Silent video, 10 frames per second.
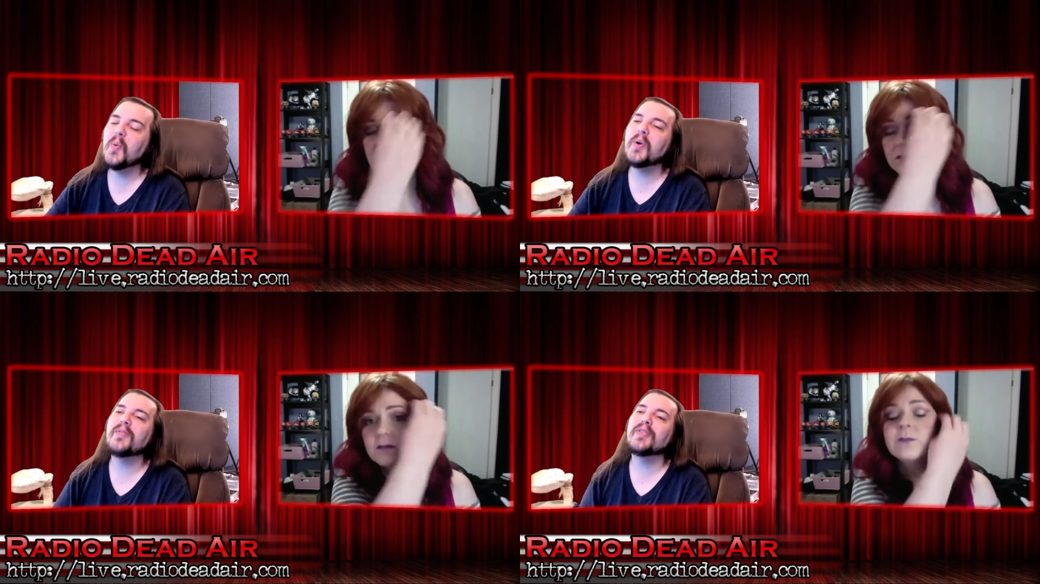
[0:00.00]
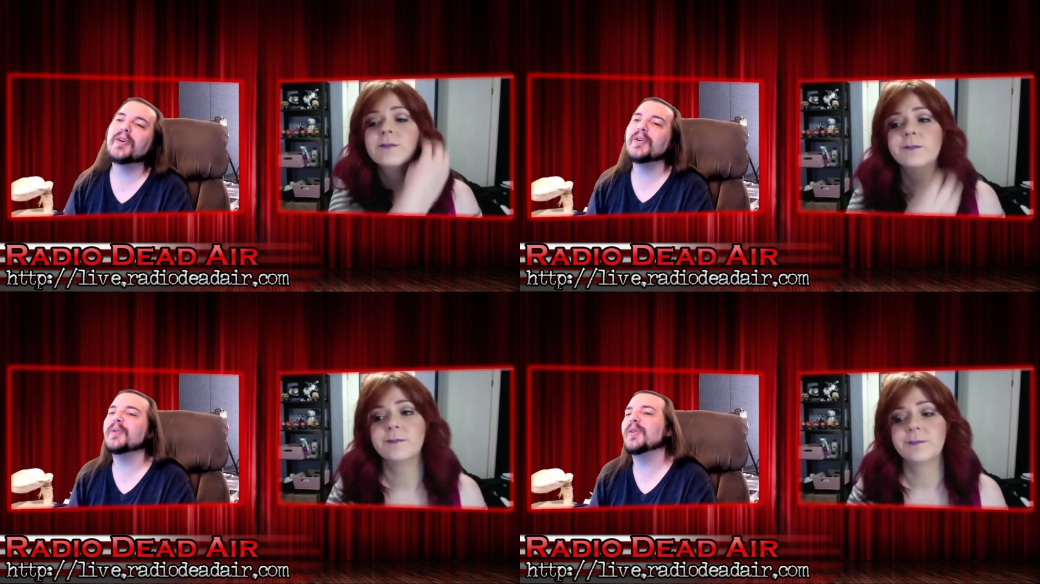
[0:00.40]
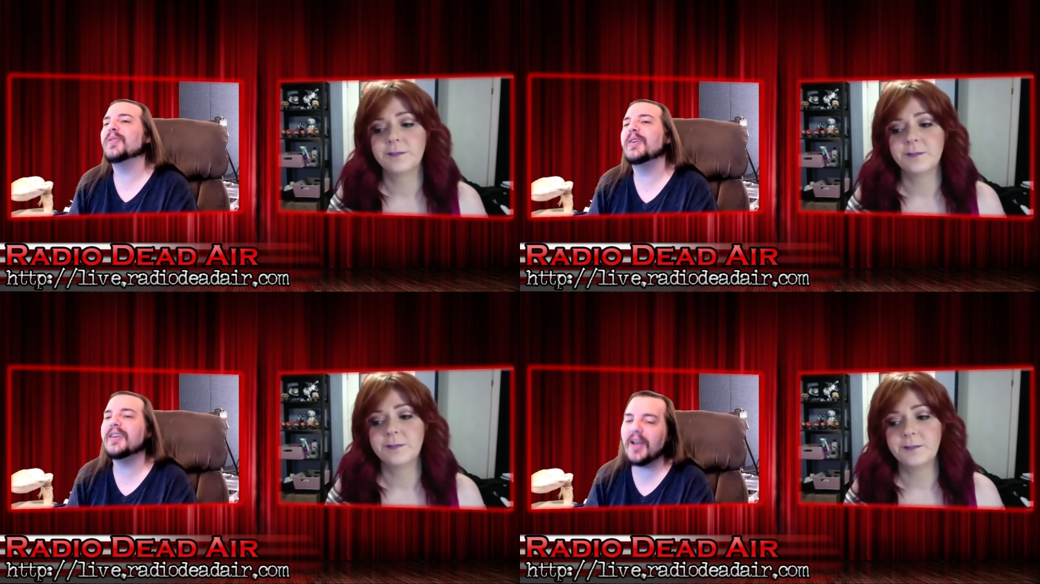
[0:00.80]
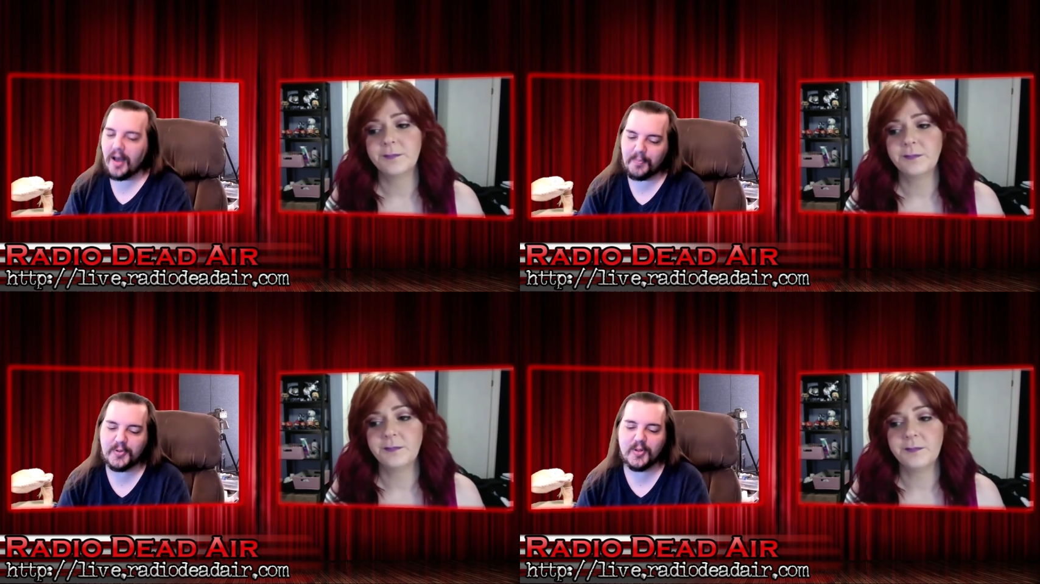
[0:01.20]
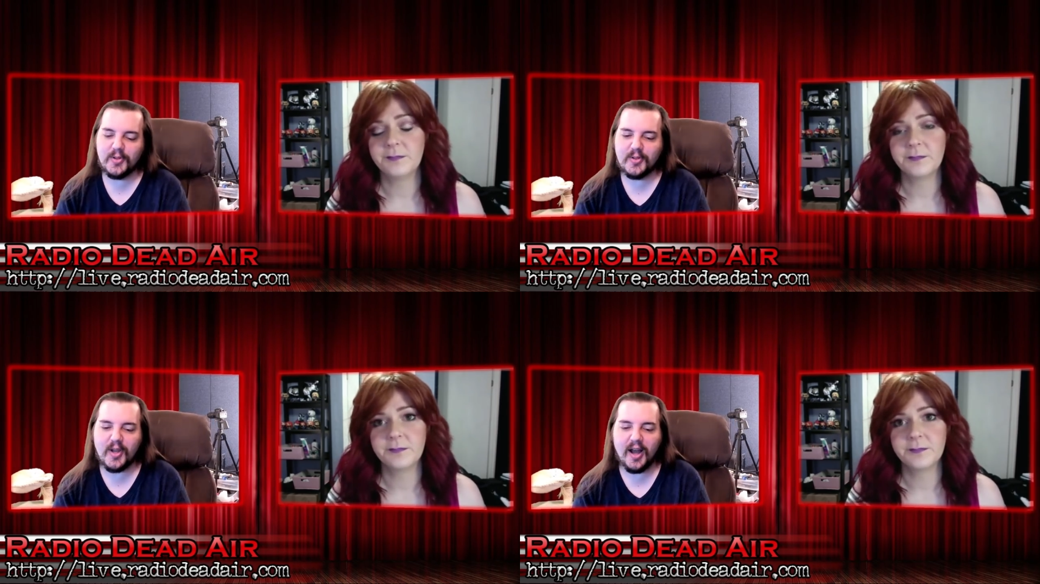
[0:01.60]
Speaker 1: We've learned that the cops
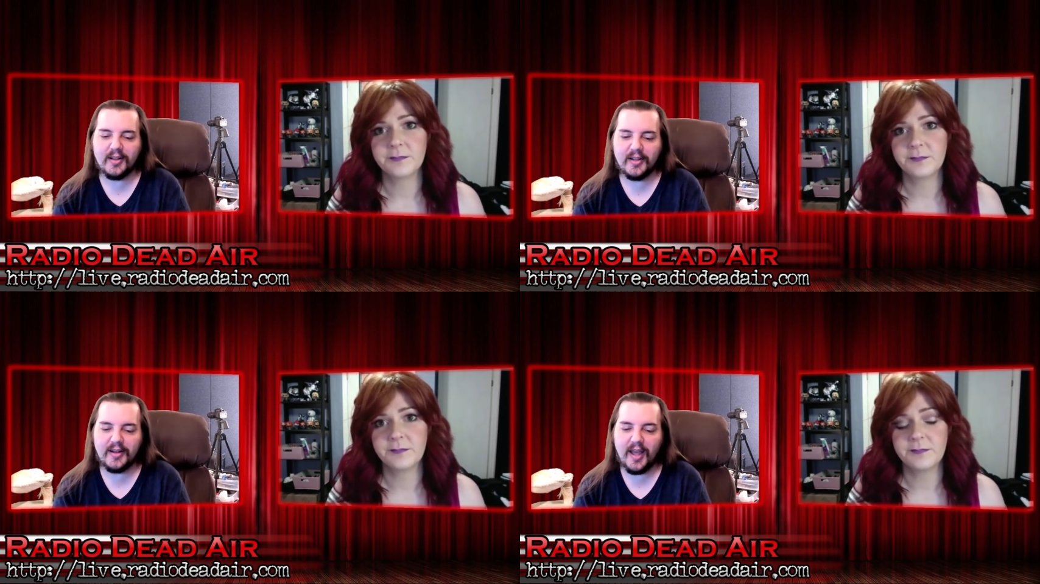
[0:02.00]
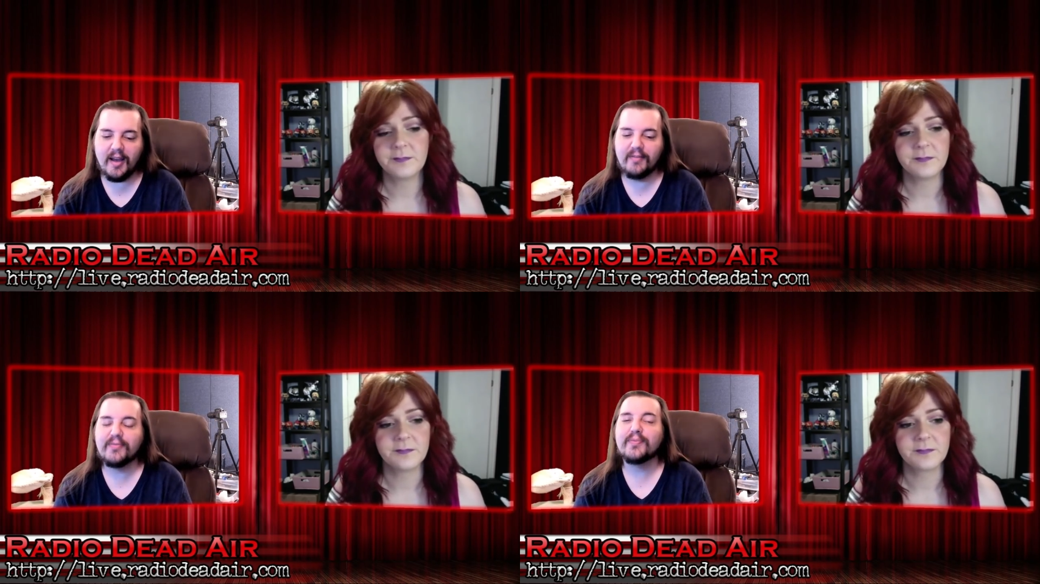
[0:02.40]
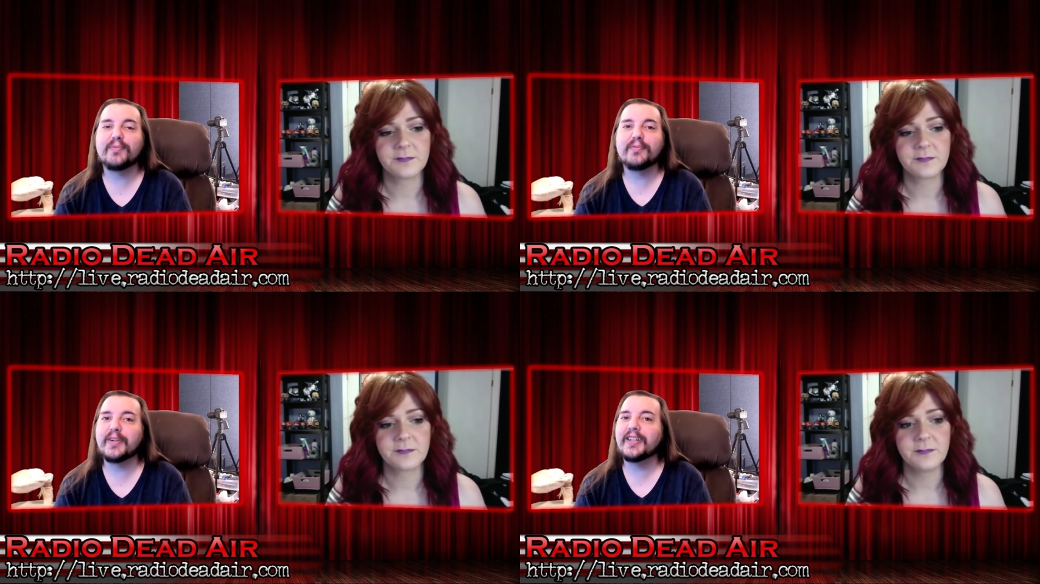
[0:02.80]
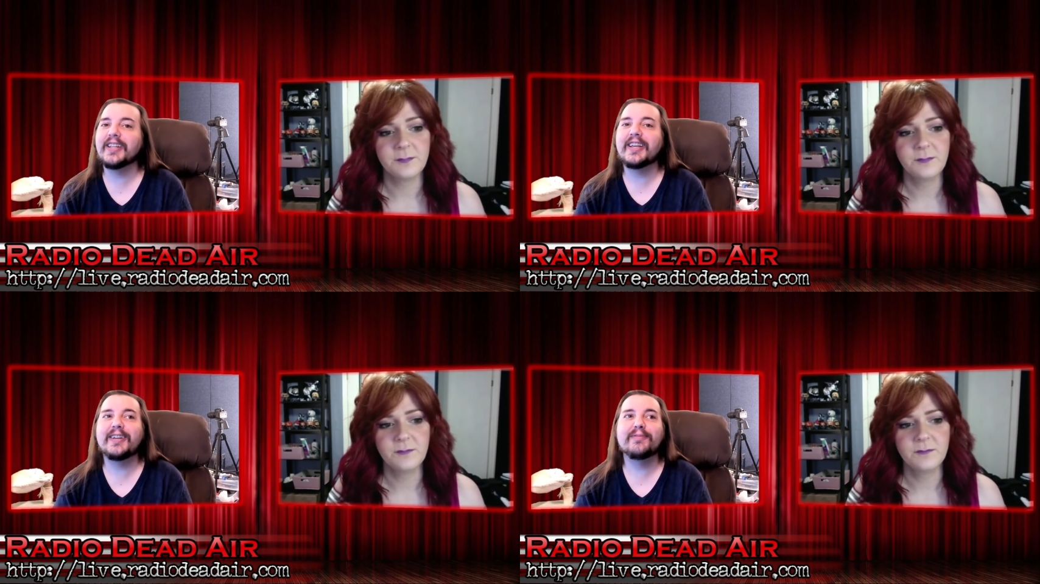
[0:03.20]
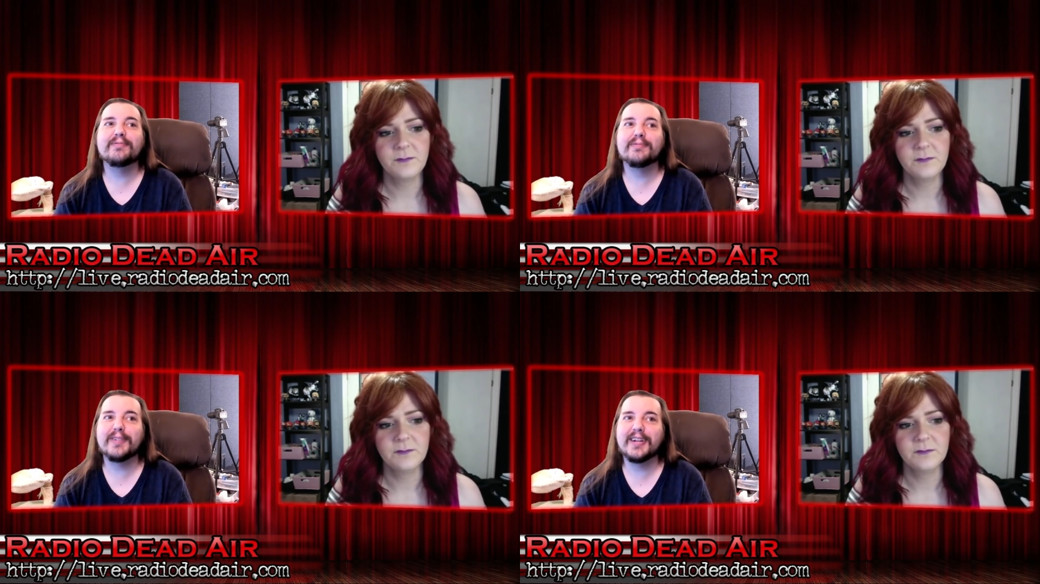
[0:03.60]
in Scotland have really,
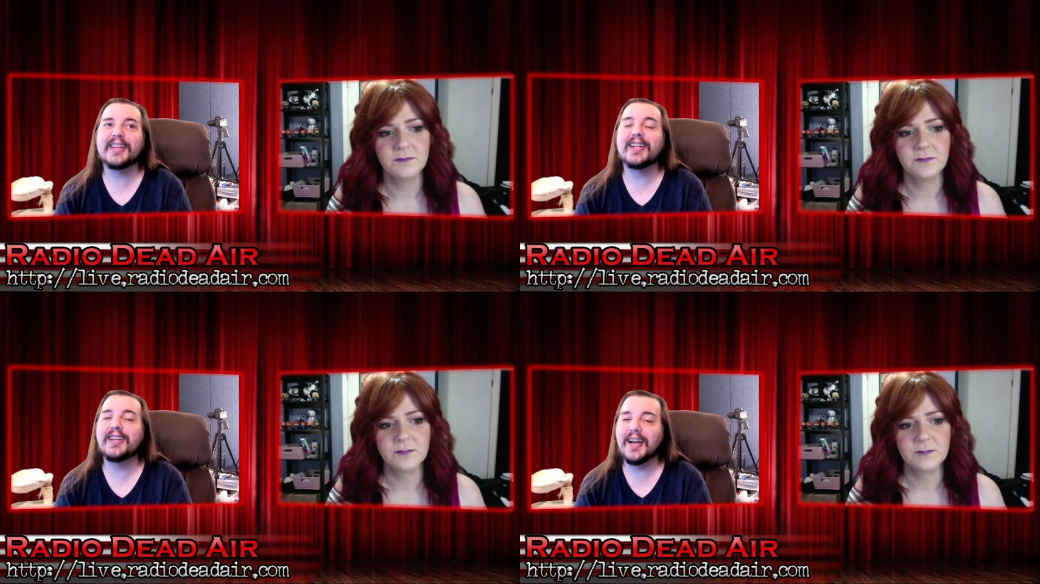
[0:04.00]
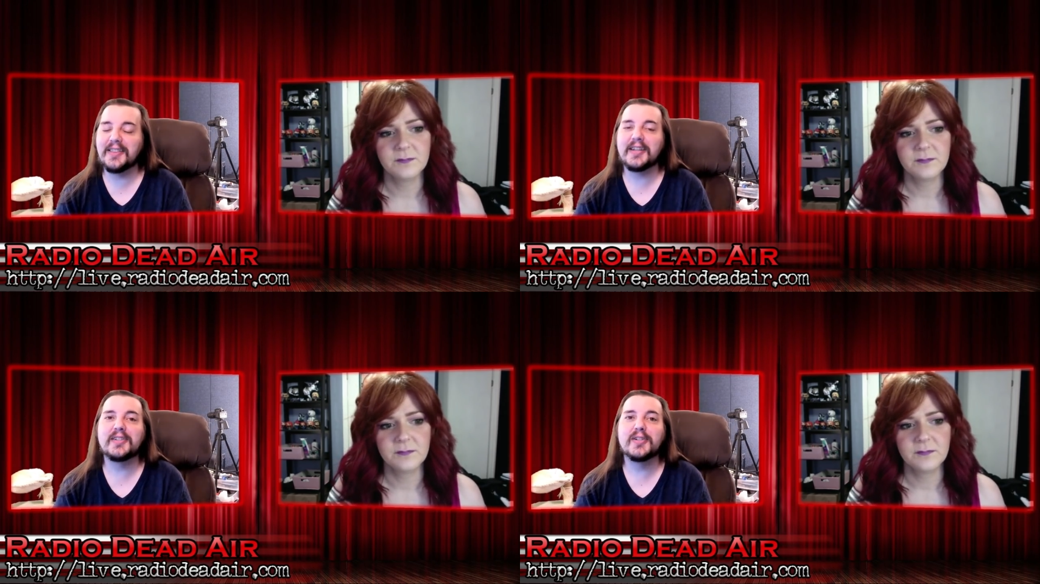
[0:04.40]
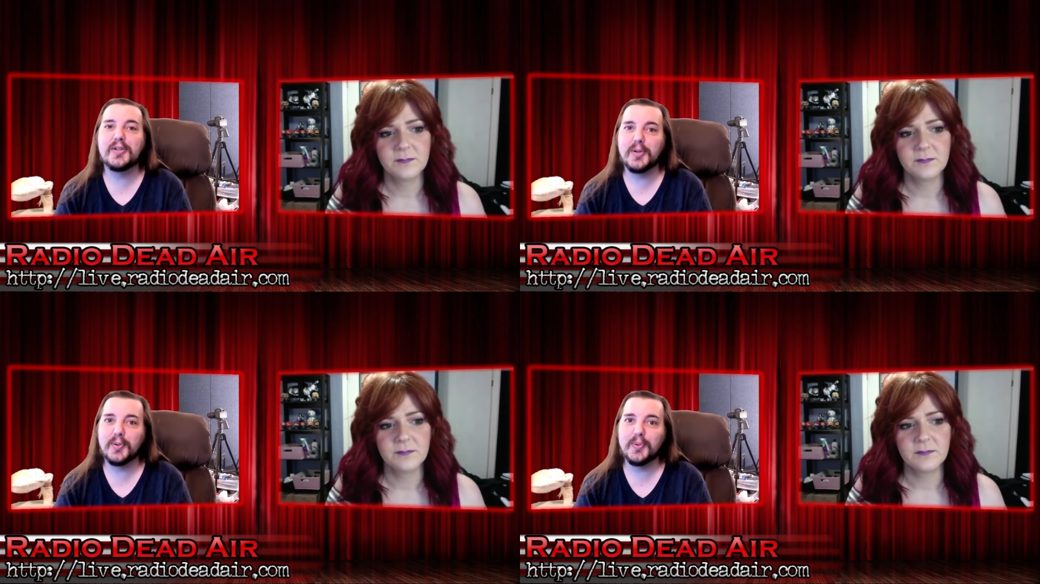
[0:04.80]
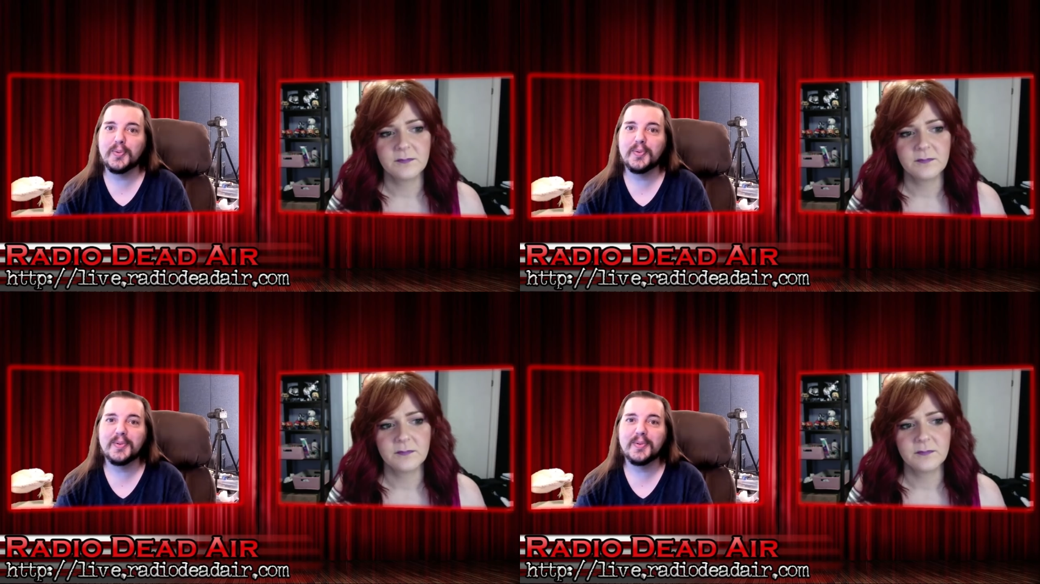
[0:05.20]
really nothing to do.